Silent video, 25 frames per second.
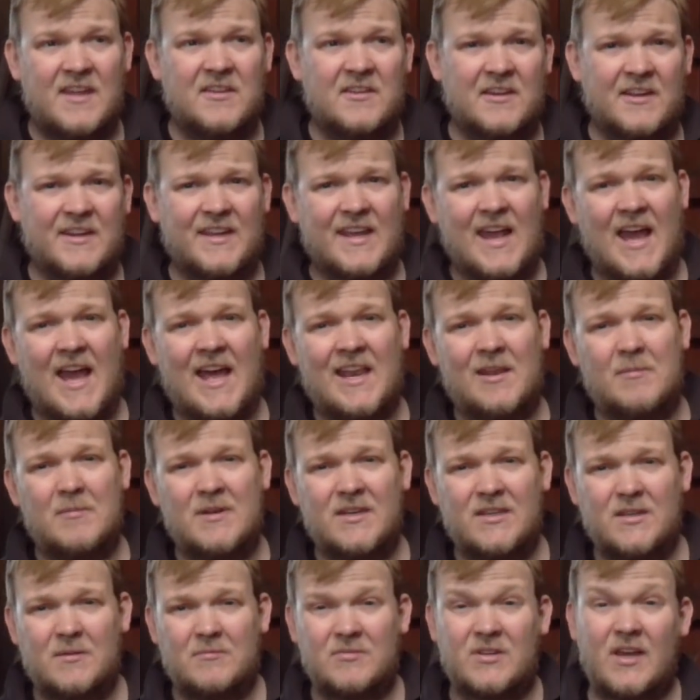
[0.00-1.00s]
you're going to get
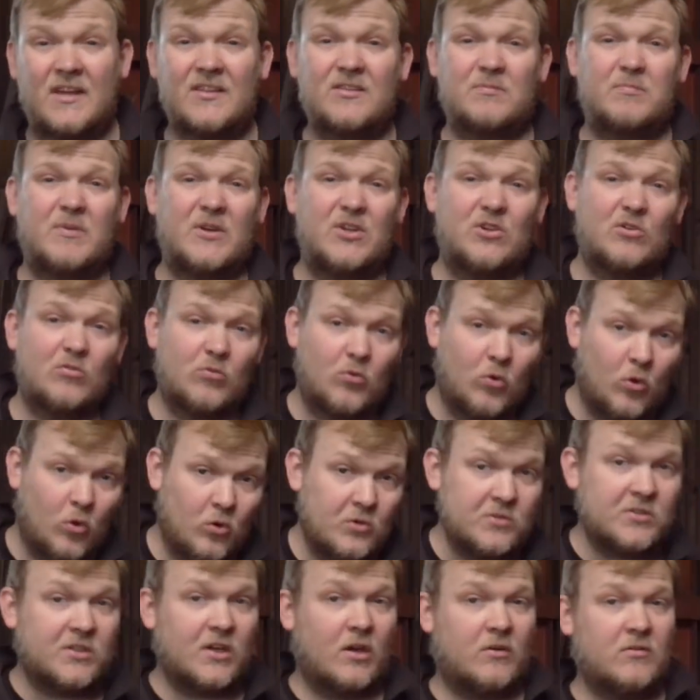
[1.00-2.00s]
aluminium dust, but you're
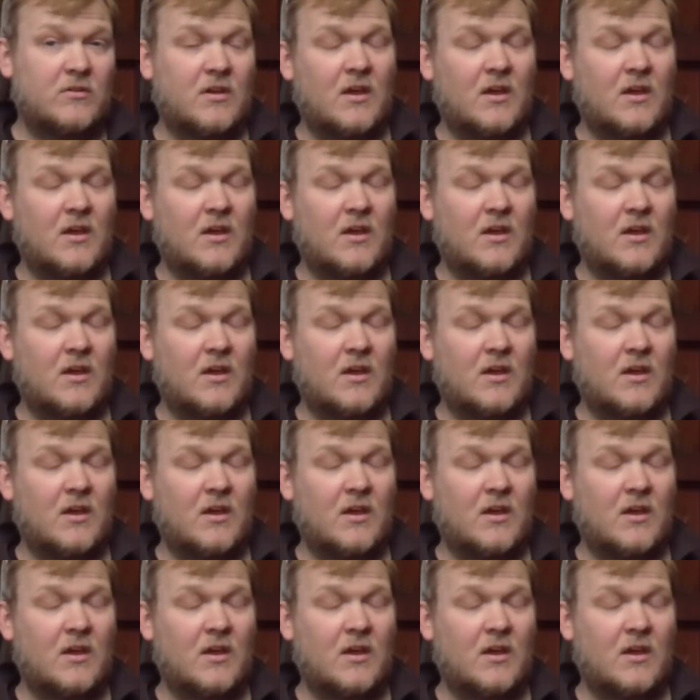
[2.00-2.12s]
also